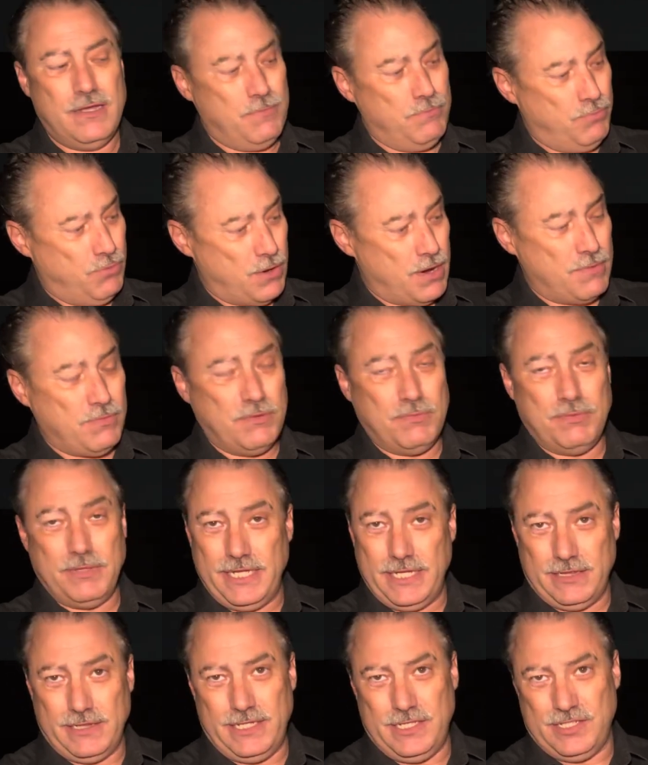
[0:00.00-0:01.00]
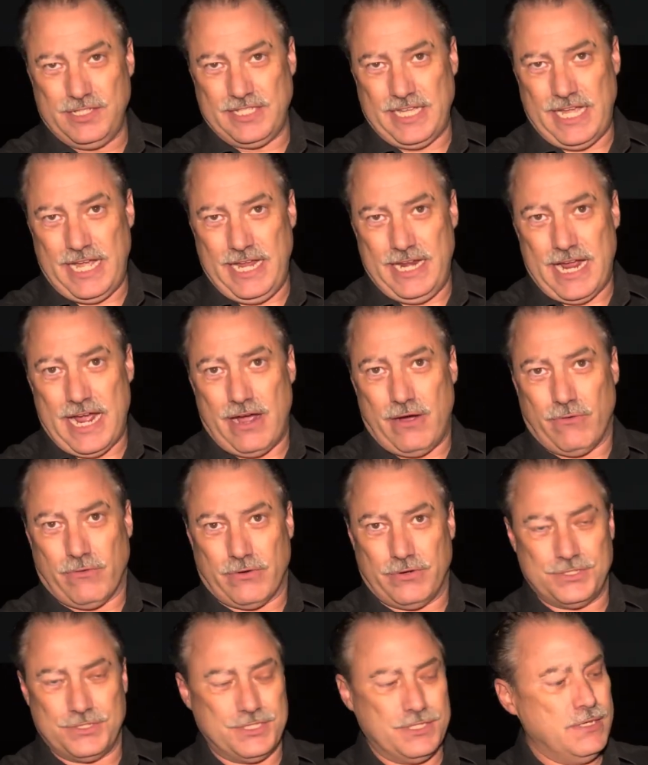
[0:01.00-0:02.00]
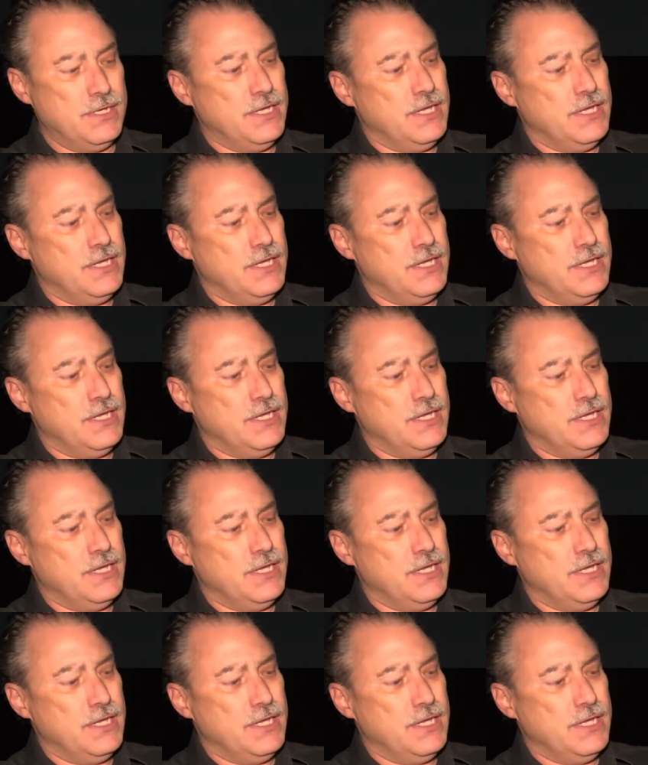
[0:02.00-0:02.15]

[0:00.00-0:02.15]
Probably at least 8 hours.